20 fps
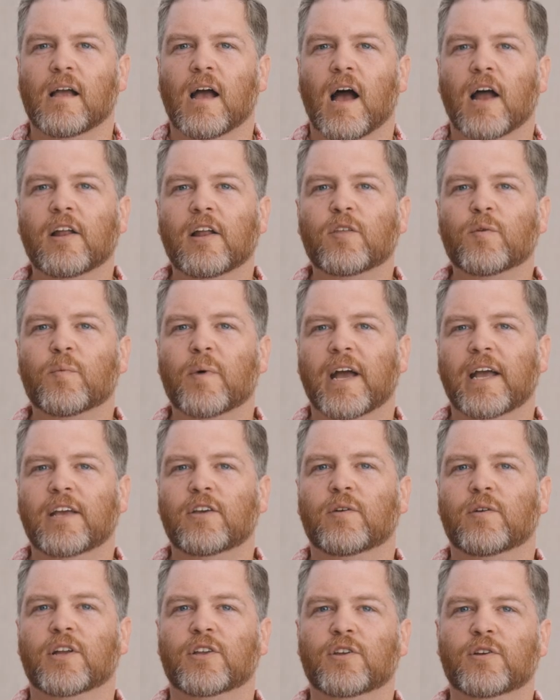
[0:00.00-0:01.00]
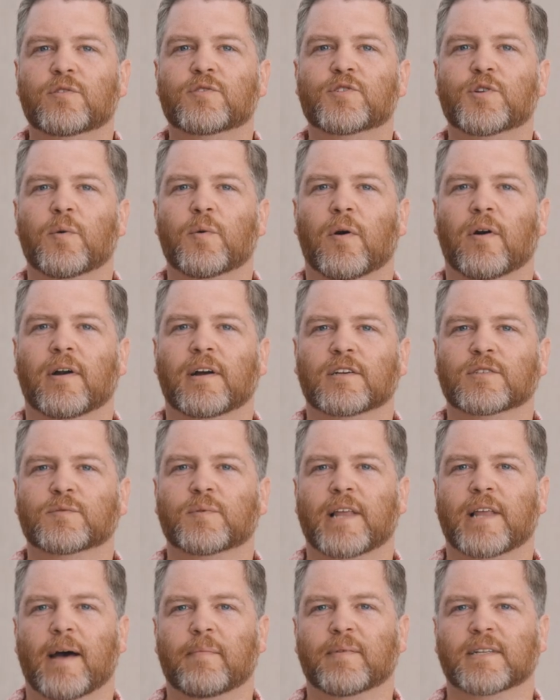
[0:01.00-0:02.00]
Another way you can use U R Ls
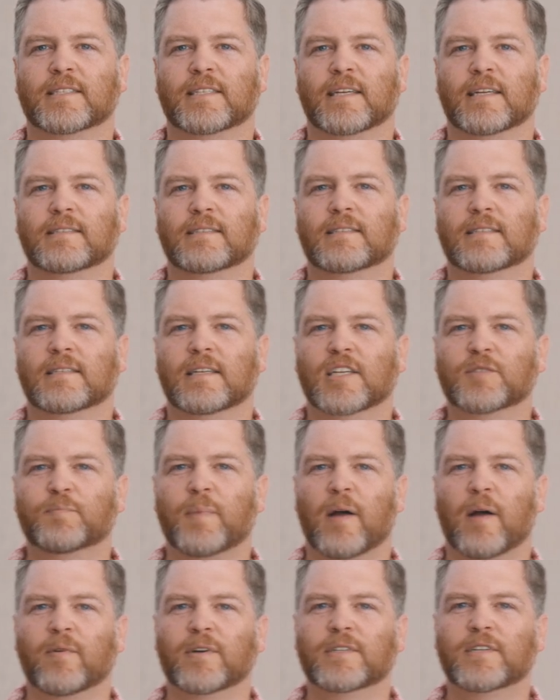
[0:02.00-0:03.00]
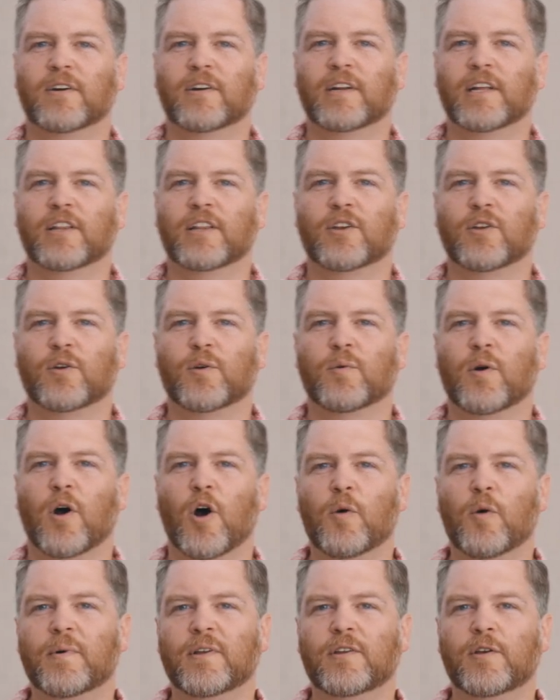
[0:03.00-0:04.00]
with app intents is by returning the new
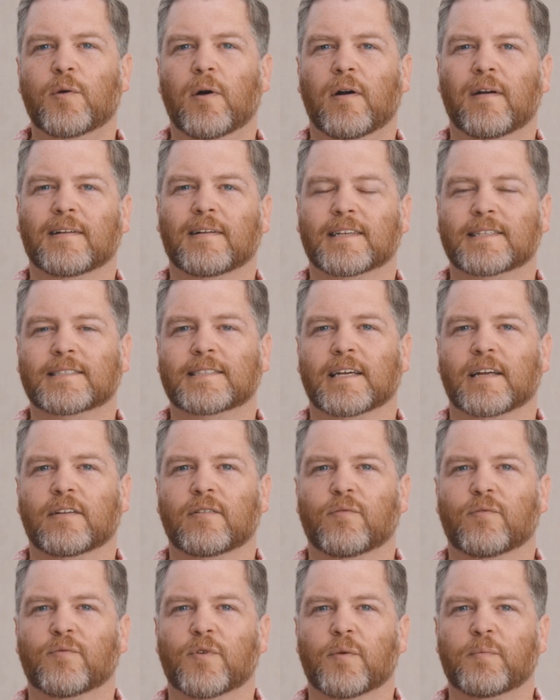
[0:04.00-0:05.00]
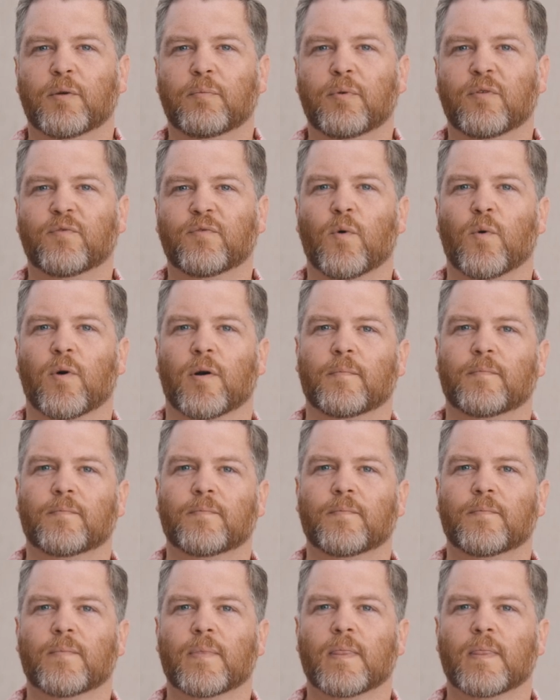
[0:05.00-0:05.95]
open U R L intent from your perform.